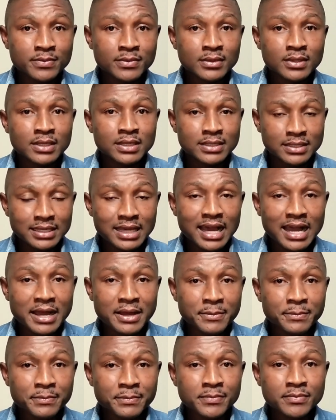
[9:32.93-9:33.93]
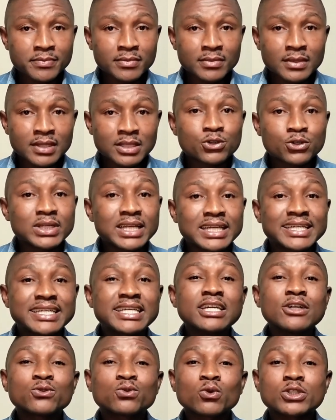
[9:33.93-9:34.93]
Yeah. So the
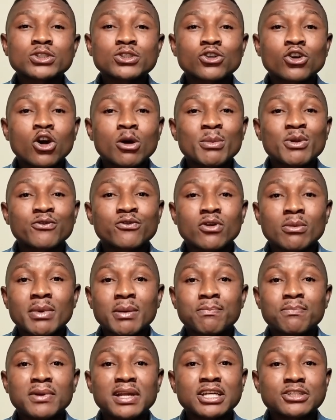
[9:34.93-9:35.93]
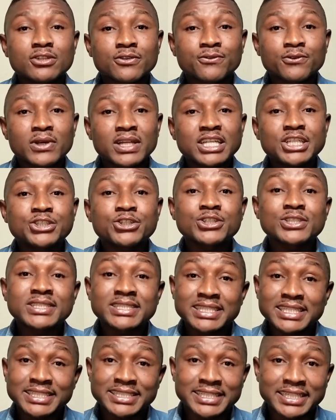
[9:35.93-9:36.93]
guilt wasn't coming from a place of religious
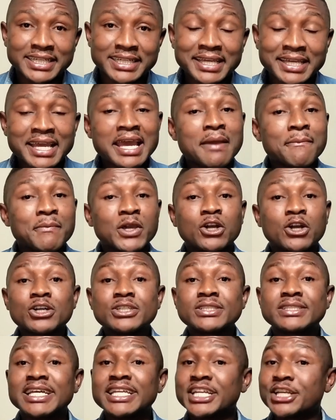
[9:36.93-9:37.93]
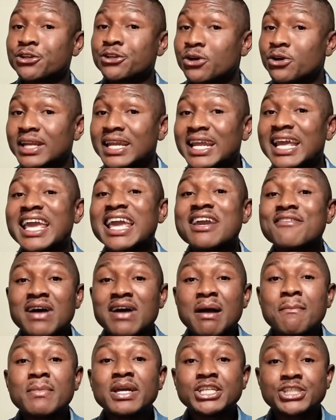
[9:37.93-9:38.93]
teaching because they did not ever
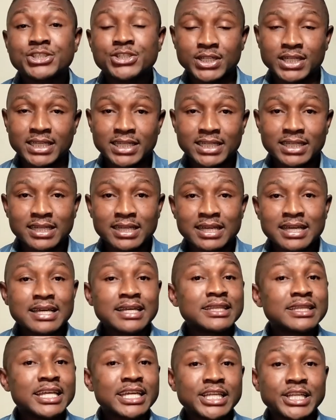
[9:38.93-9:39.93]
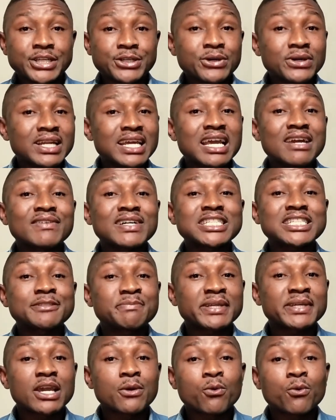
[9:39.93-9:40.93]
mention it. They did not ever
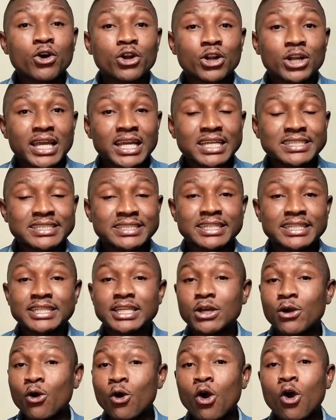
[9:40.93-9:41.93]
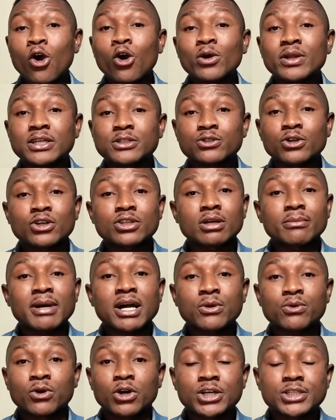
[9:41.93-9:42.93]
speak a word against it. All they talked about
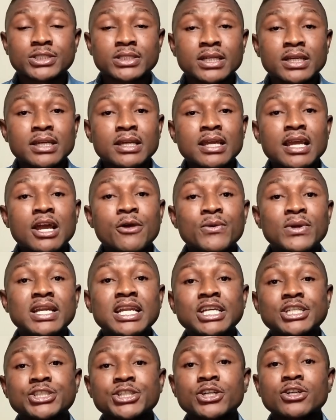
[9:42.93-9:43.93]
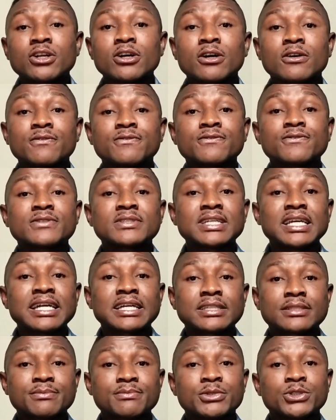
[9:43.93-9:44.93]
was a relation of
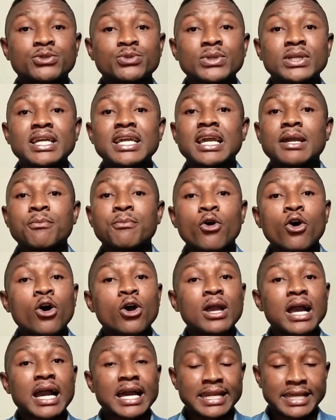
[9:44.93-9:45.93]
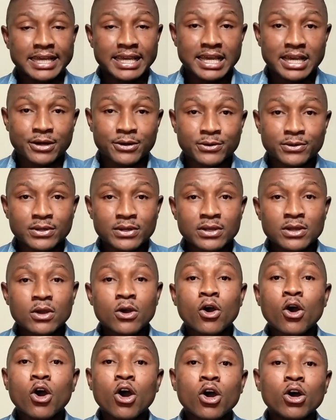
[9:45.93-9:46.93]
sex between a boy and a girl
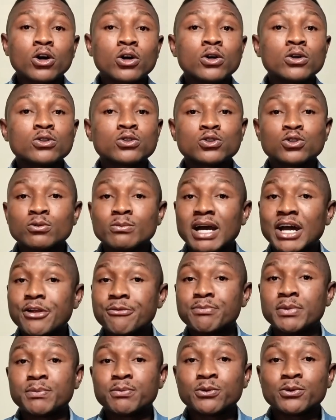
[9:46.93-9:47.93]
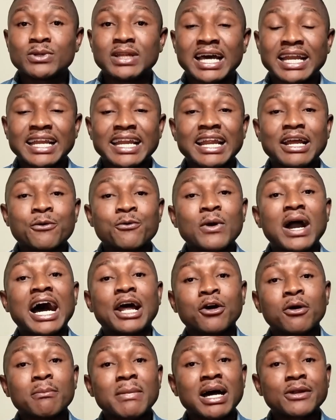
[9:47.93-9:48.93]
or two married people that are
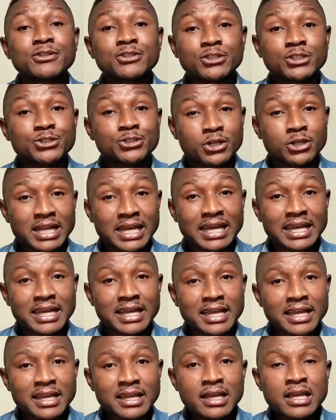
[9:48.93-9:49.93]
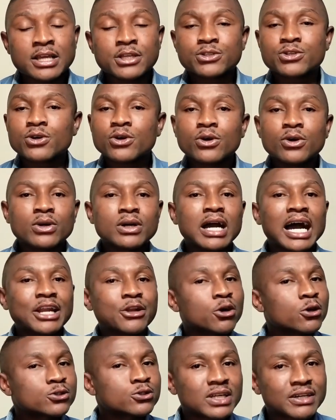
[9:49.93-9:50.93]
not married to each other. So
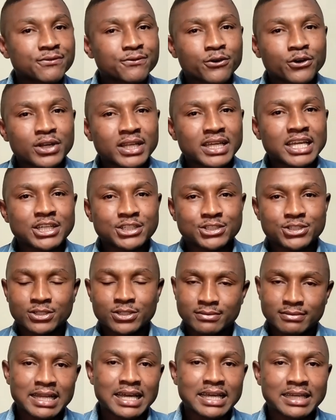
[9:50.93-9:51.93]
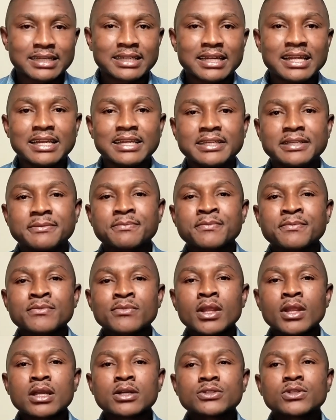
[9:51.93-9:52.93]
adultery and fornication, like clearly.
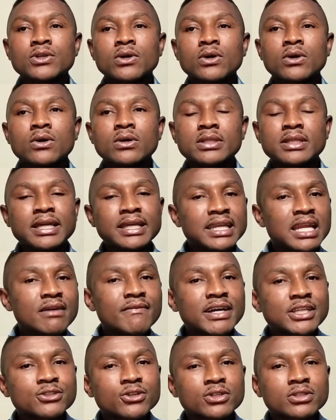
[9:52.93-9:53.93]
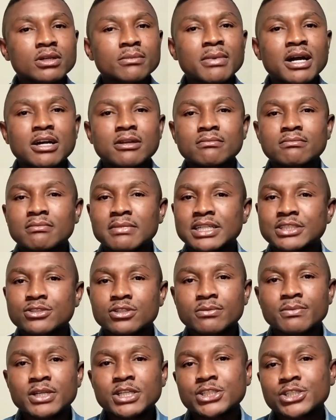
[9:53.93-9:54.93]
So they never talked about
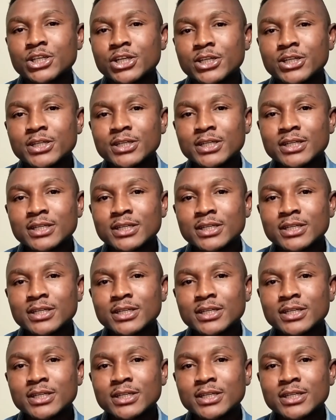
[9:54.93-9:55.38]
masturbation.